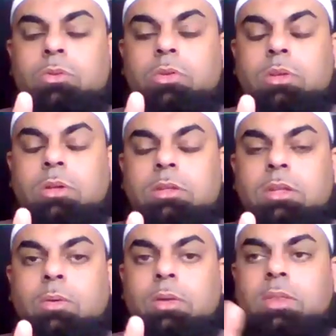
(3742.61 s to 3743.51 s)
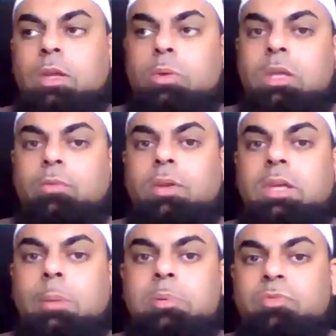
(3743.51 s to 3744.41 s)
to the degree that he would even
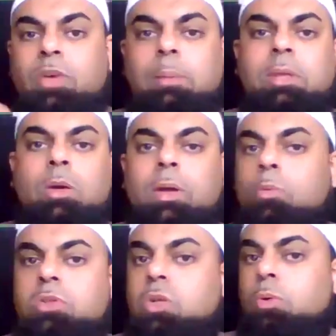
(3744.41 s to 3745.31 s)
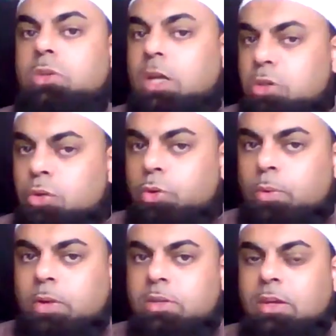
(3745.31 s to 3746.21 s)
keep his family awake, which he would not do
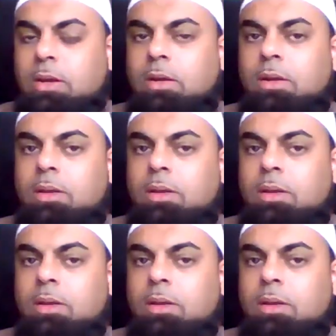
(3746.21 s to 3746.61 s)
throughout the year.